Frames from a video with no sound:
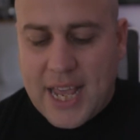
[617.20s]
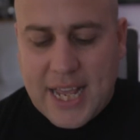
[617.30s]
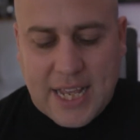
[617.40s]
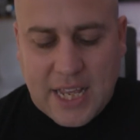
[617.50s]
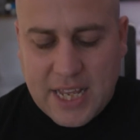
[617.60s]

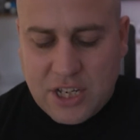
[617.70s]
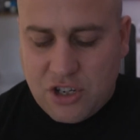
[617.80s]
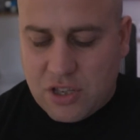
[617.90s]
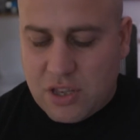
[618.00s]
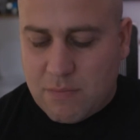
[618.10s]
it's
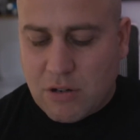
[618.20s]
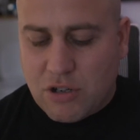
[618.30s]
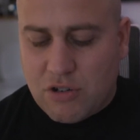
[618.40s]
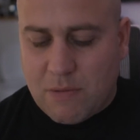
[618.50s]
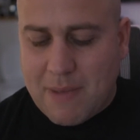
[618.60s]
just the
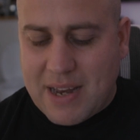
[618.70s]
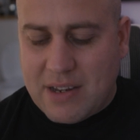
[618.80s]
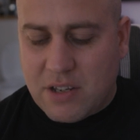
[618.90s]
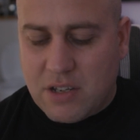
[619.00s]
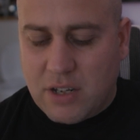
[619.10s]
most
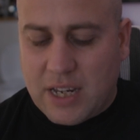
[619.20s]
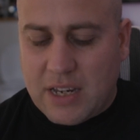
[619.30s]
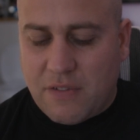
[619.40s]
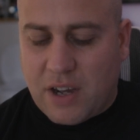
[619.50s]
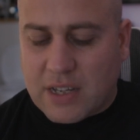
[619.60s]
tremendous looking
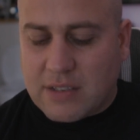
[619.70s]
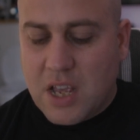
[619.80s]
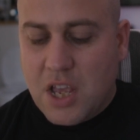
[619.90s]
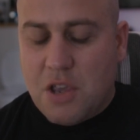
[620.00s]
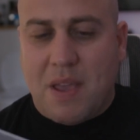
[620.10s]
device.
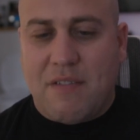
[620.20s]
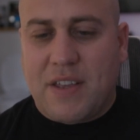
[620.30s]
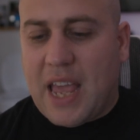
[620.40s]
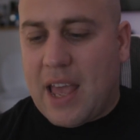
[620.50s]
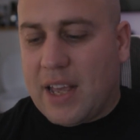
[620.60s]
You
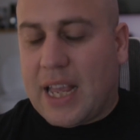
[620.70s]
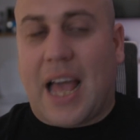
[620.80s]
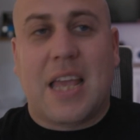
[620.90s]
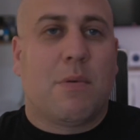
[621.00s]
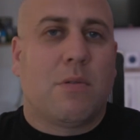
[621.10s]
even get
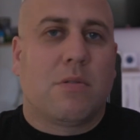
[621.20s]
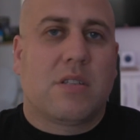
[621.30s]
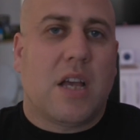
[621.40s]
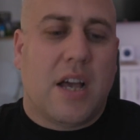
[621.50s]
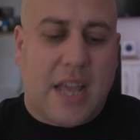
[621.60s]

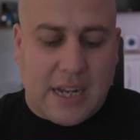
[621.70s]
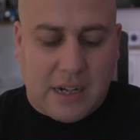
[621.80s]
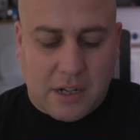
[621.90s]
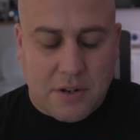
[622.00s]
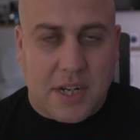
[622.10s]
cables
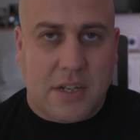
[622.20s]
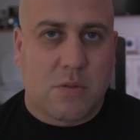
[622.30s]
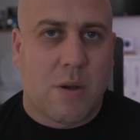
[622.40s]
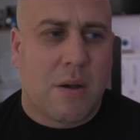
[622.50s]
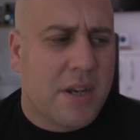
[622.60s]
included
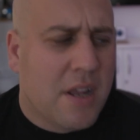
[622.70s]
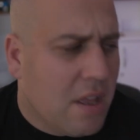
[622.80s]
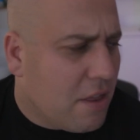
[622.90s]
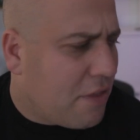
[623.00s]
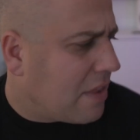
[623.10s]
as well, and
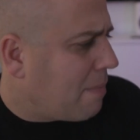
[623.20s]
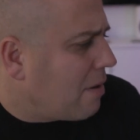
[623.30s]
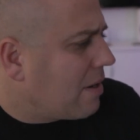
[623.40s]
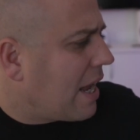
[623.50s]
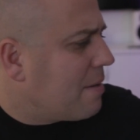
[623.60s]

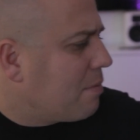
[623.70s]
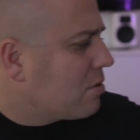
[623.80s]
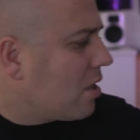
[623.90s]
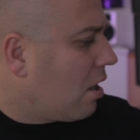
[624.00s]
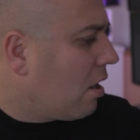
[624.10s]
Thunderbolt
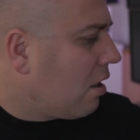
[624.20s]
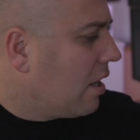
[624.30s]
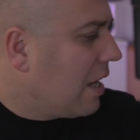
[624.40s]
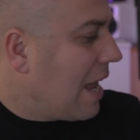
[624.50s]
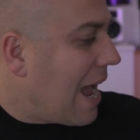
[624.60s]
cables are
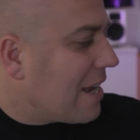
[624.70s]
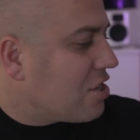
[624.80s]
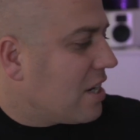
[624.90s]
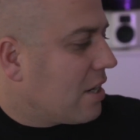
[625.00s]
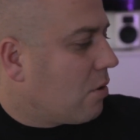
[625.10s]

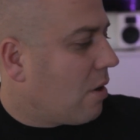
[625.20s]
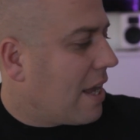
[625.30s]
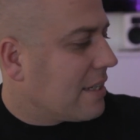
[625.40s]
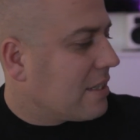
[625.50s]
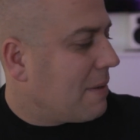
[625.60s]
actually
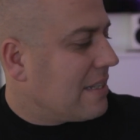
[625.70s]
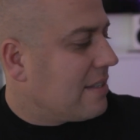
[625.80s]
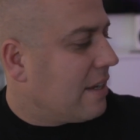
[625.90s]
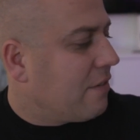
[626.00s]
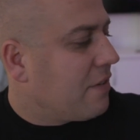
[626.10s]
quite
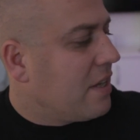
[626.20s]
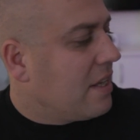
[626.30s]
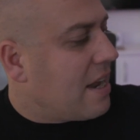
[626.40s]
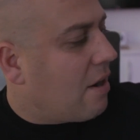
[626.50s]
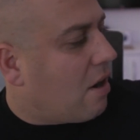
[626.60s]
expensive.
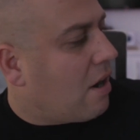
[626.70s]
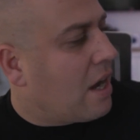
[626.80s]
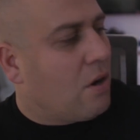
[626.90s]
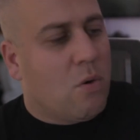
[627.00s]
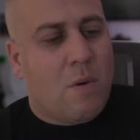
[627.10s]
Now,
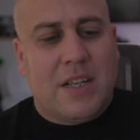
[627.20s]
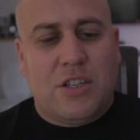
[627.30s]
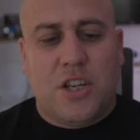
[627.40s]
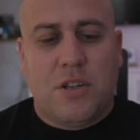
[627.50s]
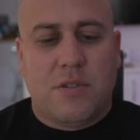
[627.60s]
I
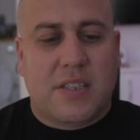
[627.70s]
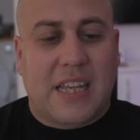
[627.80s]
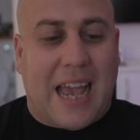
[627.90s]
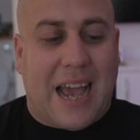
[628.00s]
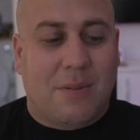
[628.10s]
always use the
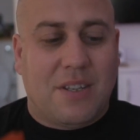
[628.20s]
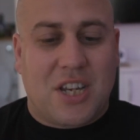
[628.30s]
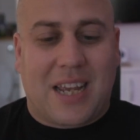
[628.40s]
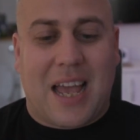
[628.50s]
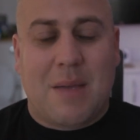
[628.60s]

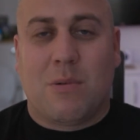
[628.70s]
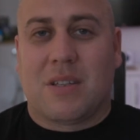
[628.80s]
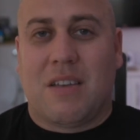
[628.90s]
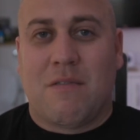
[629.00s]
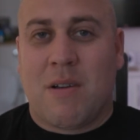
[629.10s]
CalDigit
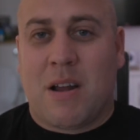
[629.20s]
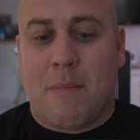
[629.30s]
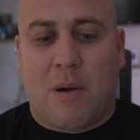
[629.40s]
cables, even when